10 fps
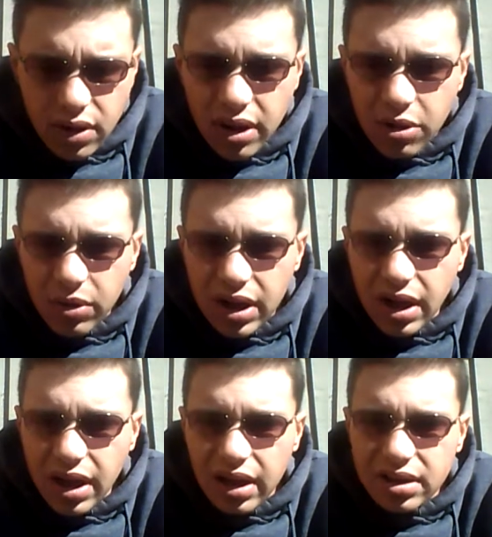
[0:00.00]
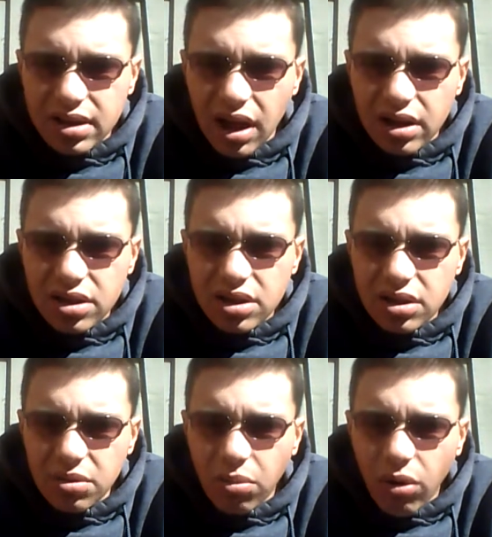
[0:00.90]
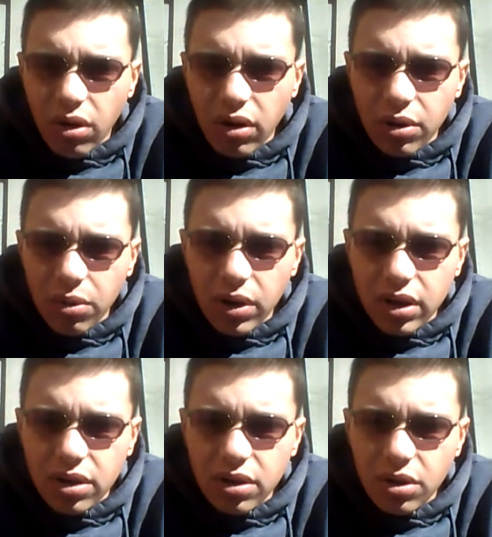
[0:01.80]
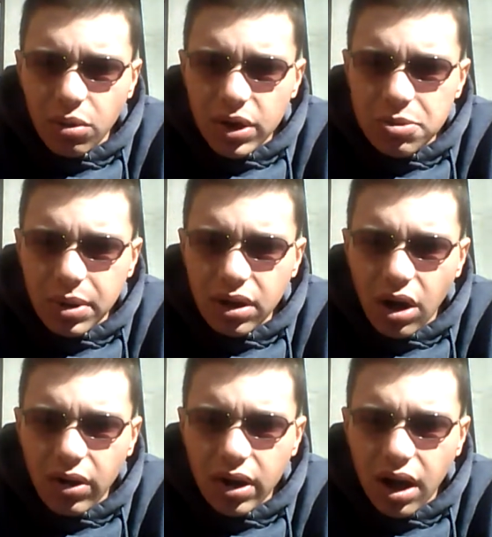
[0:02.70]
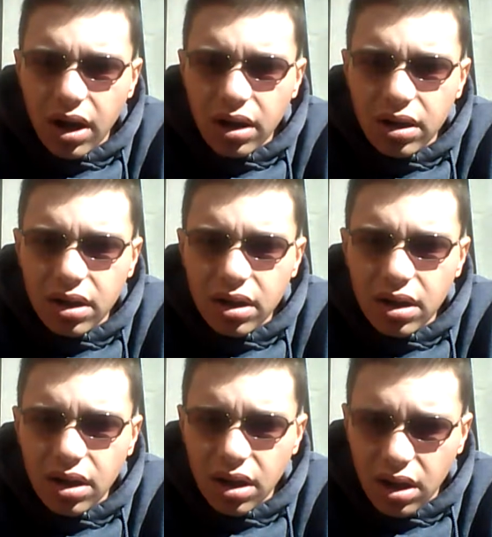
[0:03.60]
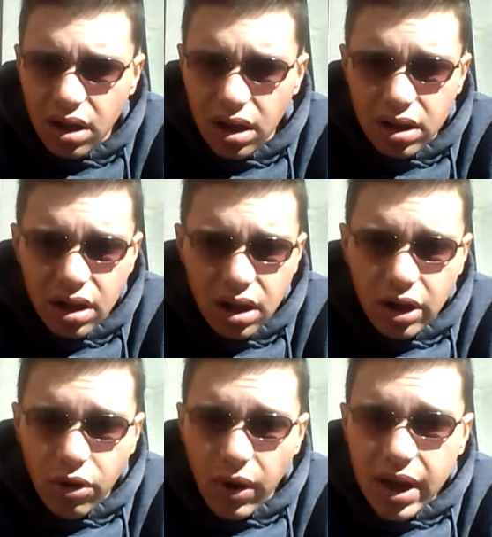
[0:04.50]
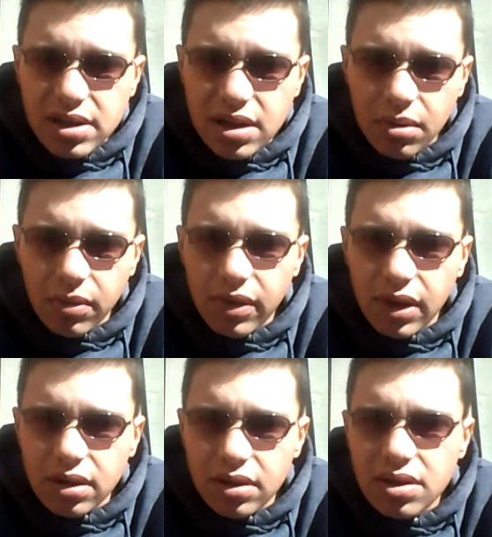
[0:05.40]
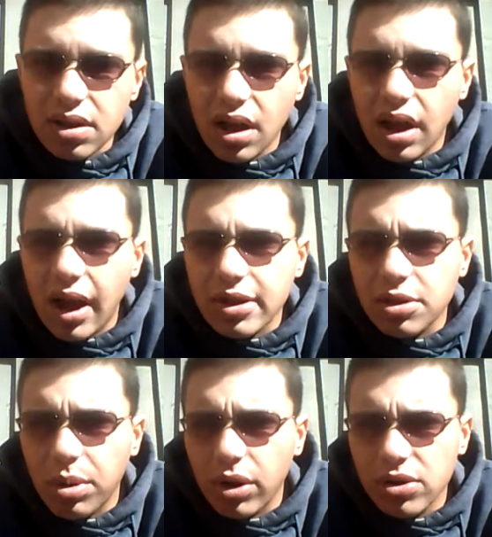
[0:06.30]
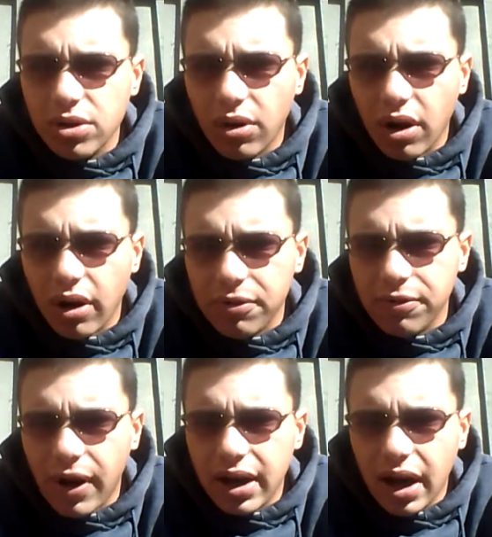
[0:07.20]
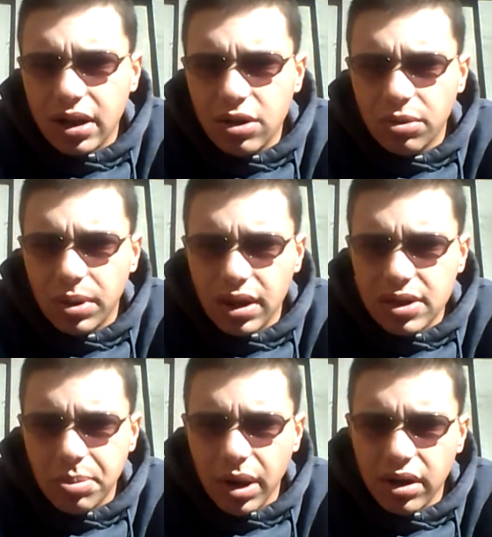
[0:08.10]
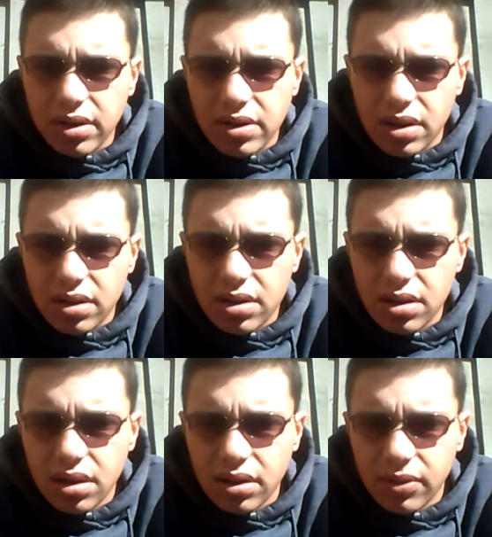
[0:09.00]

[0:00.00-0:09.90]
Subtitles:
So I think we need to get in touch more with what's been going on in the grand scheme of things, as opposed to our finite human experiences.